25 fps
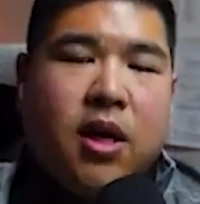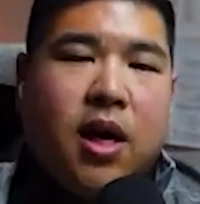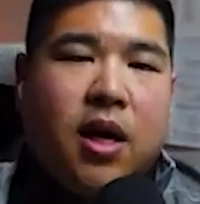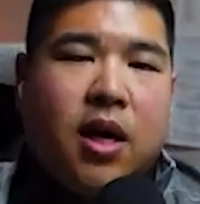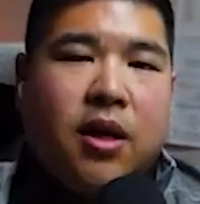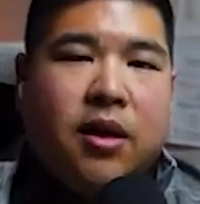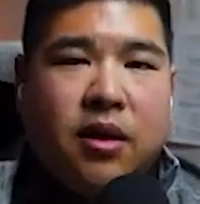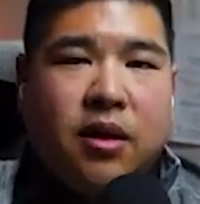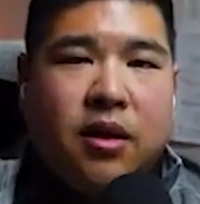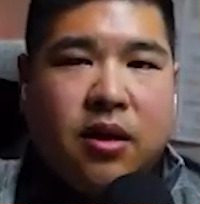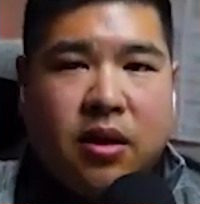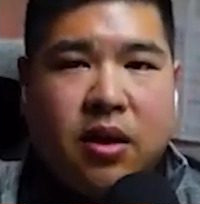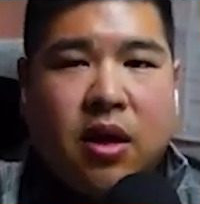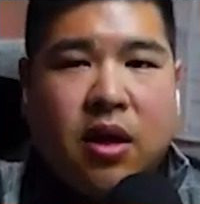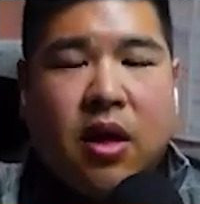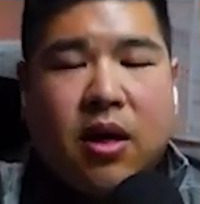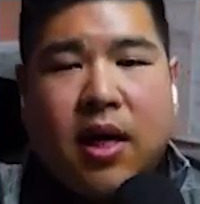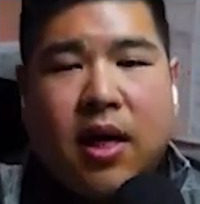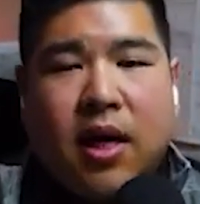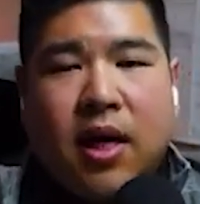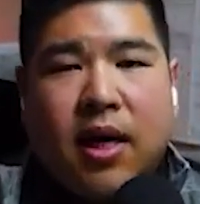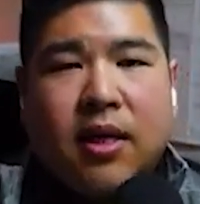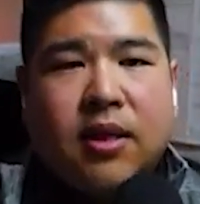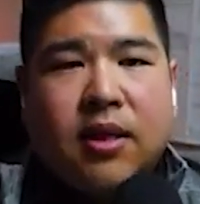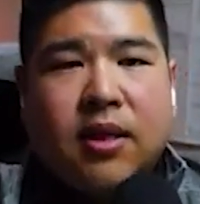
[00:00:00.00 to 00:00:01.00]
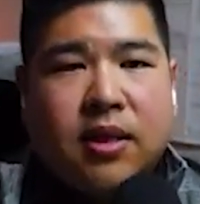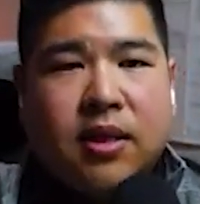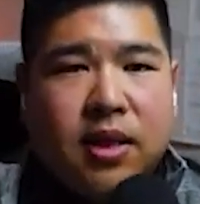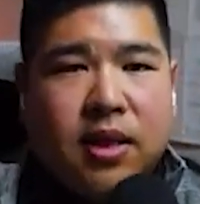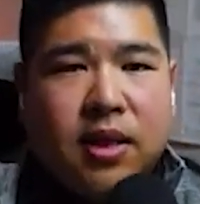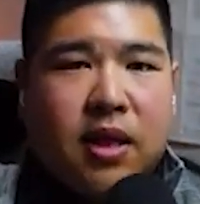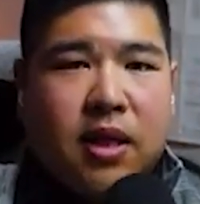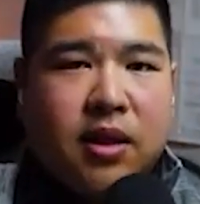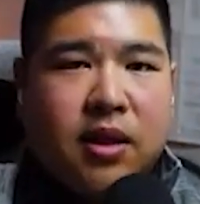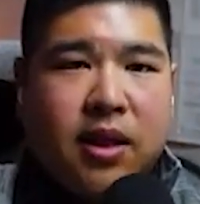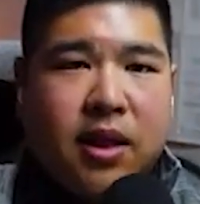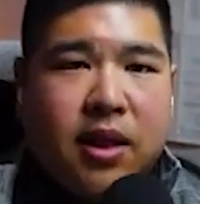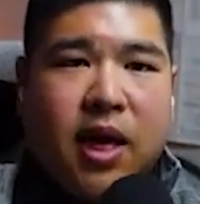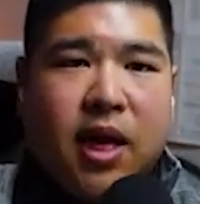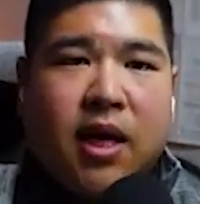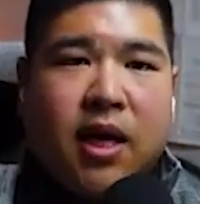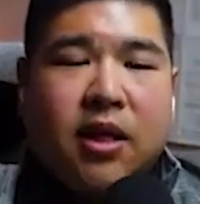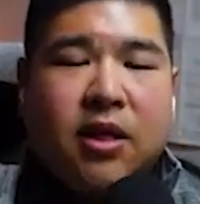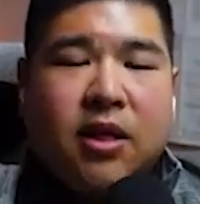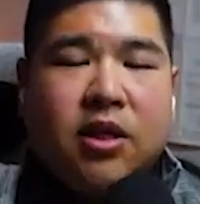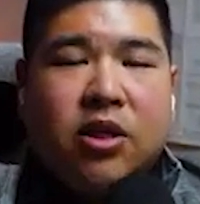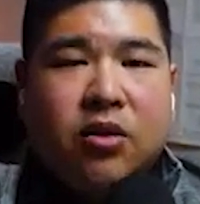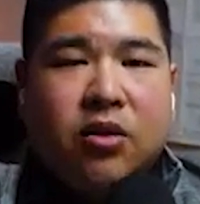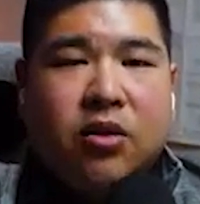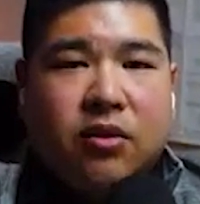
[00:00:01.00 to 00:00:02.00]
And then the dock high is exactly that.
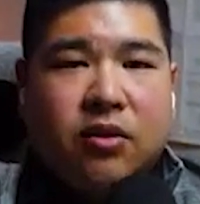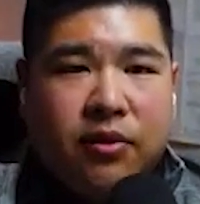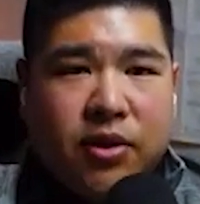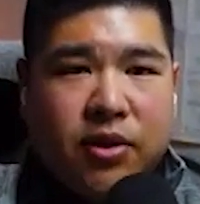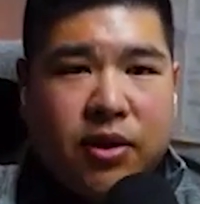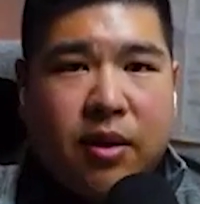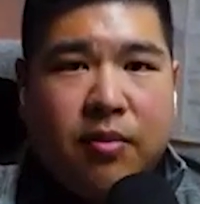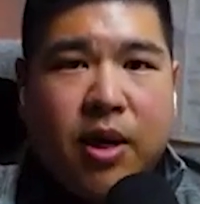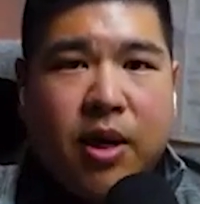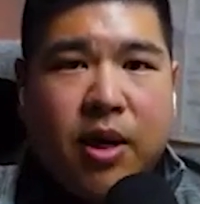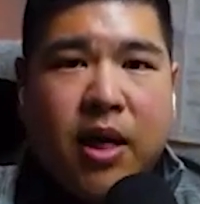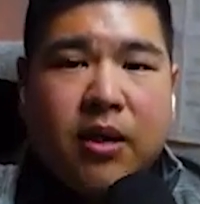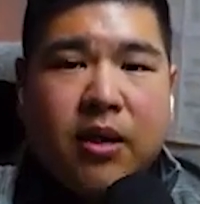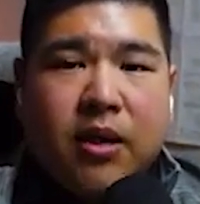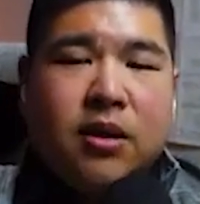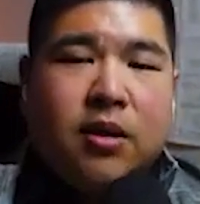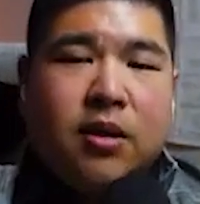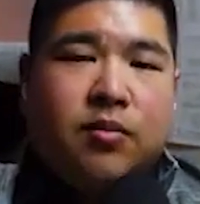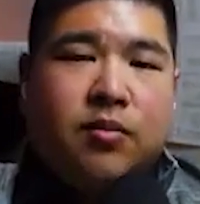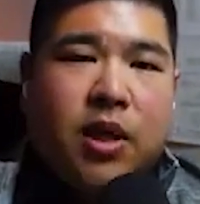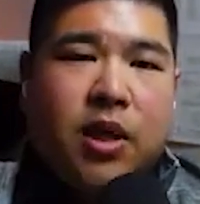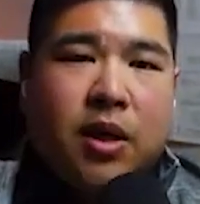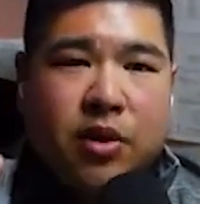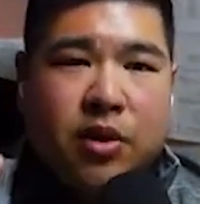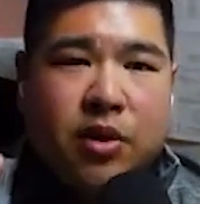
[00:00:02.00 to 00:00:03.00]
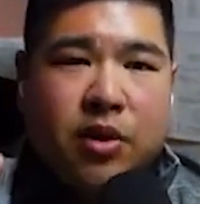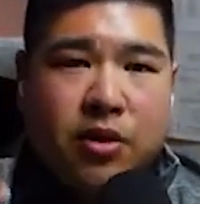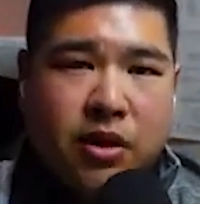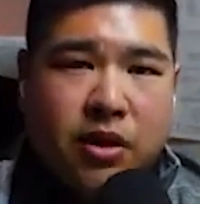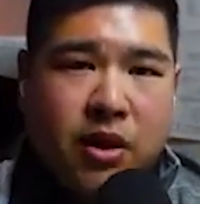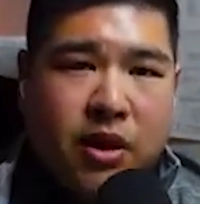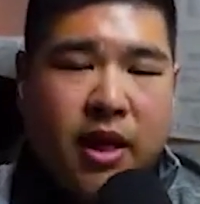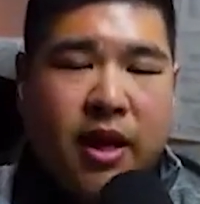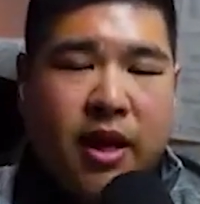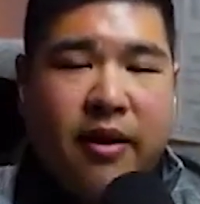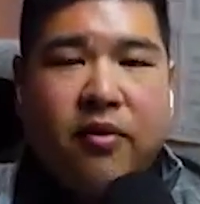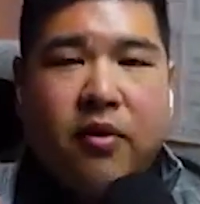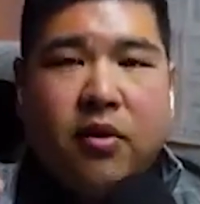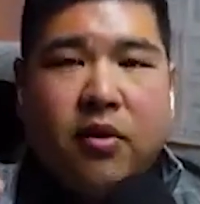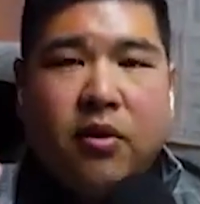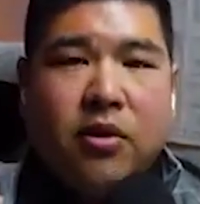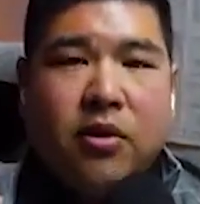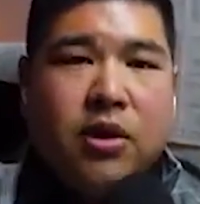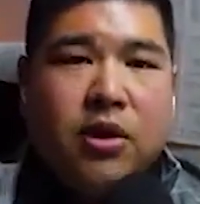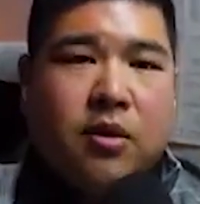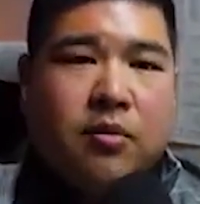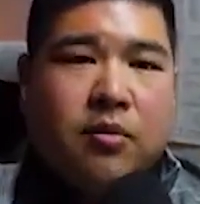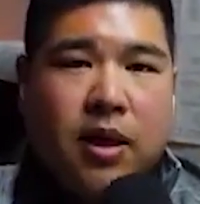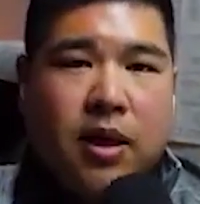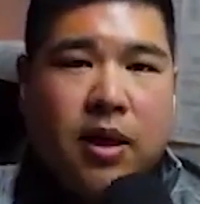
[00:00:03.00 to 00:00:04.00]
It's used for semis. Sometimes there's a leveler.
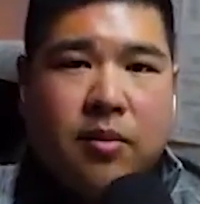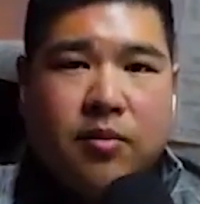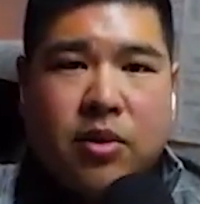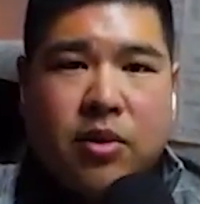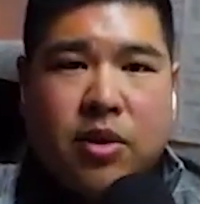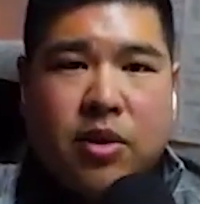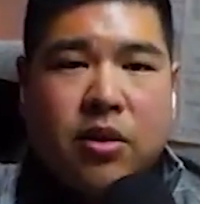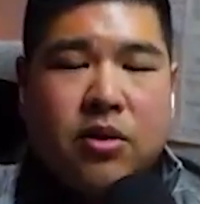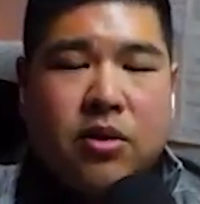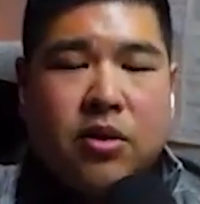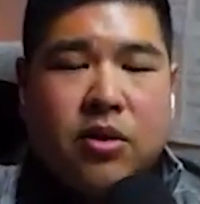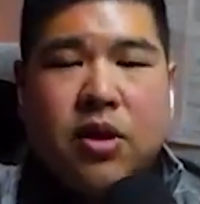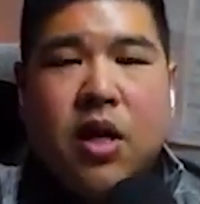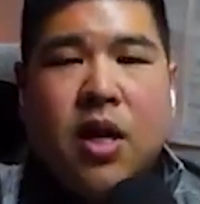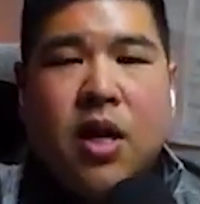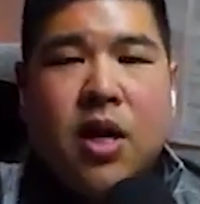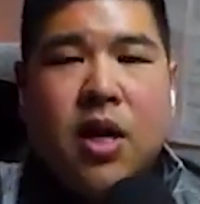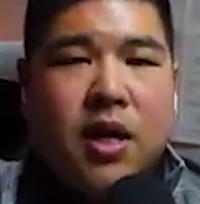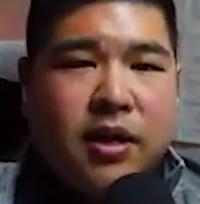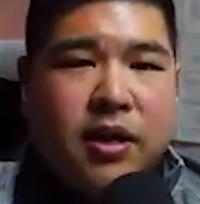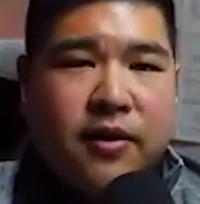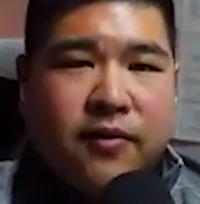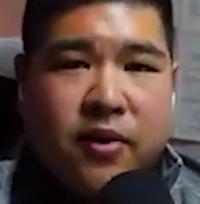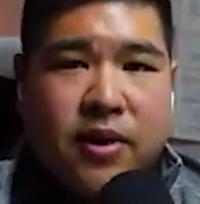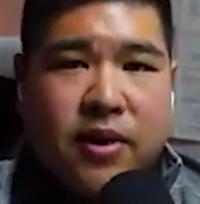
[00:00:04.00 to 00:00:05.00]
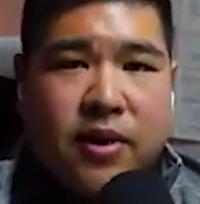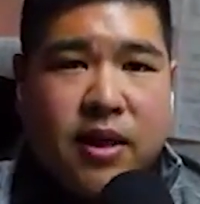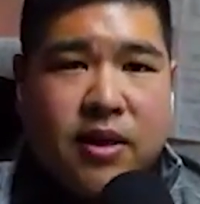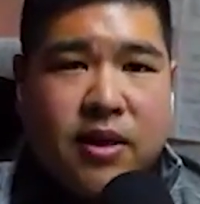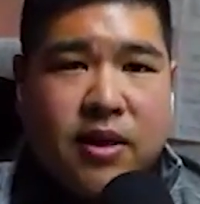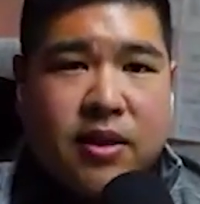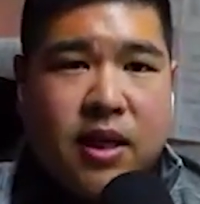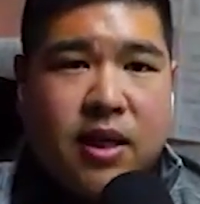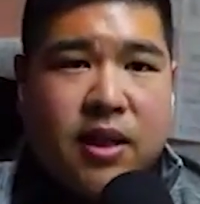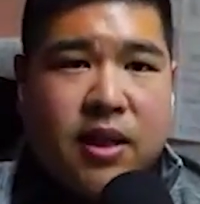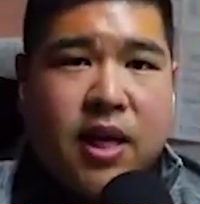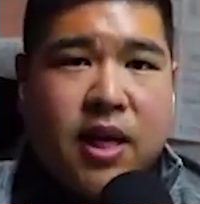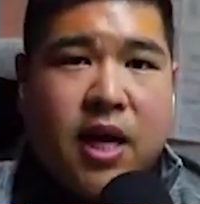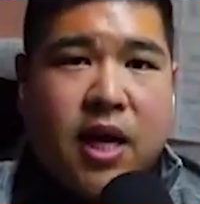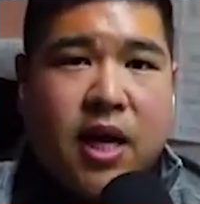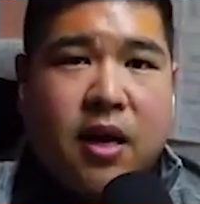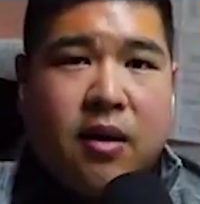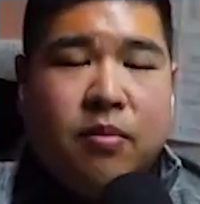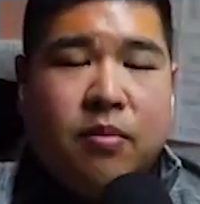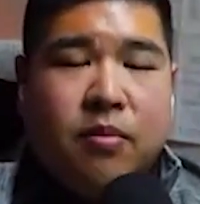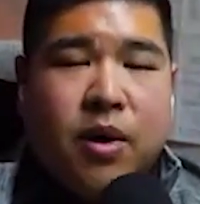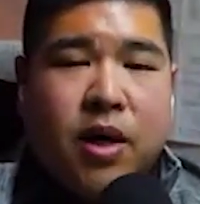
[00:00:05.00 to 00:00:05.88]
Sometimes there's different things like that.